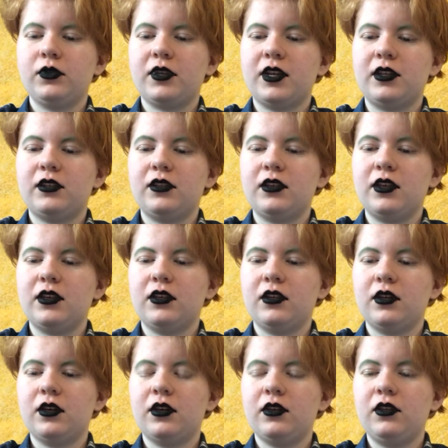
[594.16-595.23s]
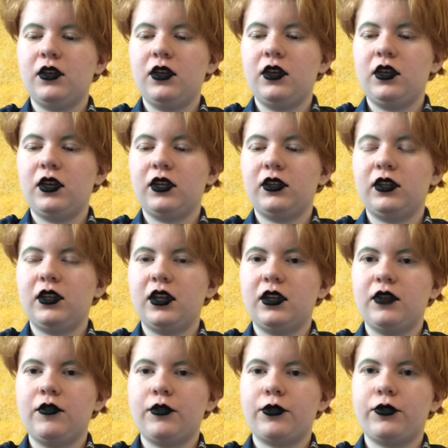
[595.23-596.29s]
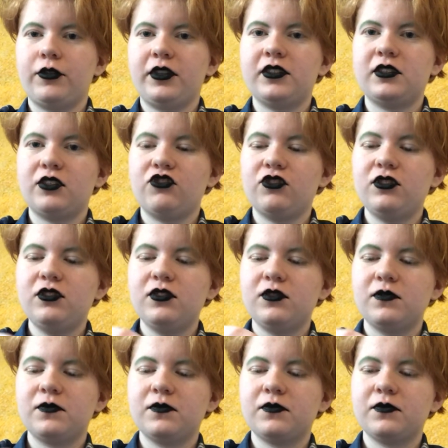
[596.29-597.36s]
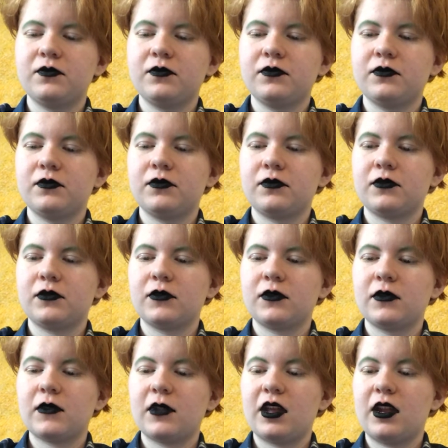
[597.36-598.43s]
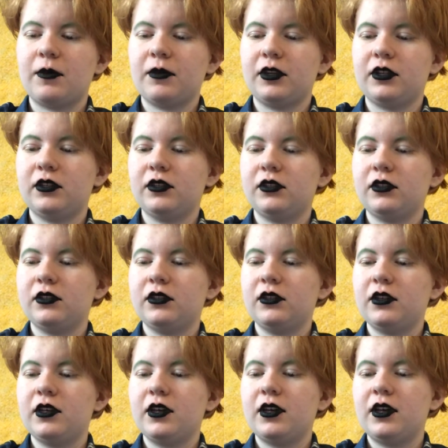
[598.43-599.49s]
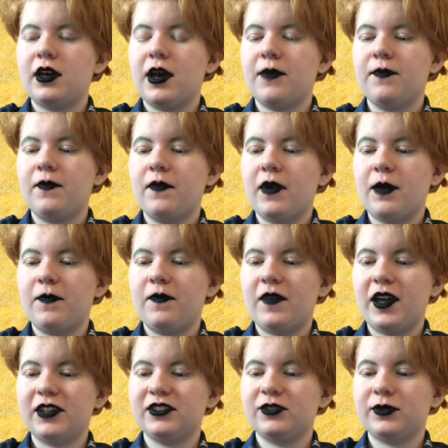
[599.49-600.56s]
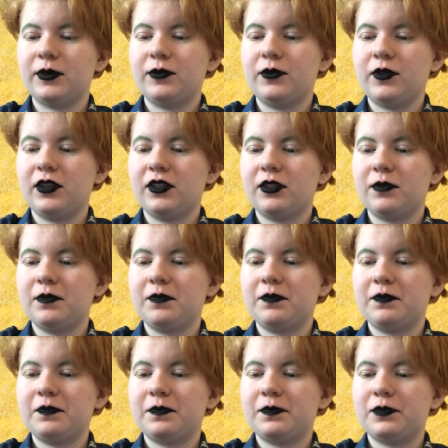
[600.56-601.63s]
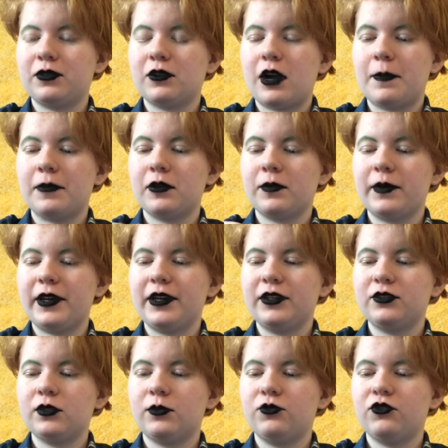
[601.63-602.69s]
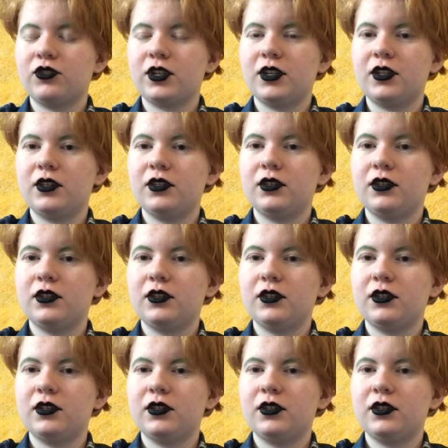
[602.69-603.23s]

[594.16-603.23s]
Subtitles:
get to the end of your 30 stitches. And I'm faster when I'm doing it the proper way, so I'm just gonna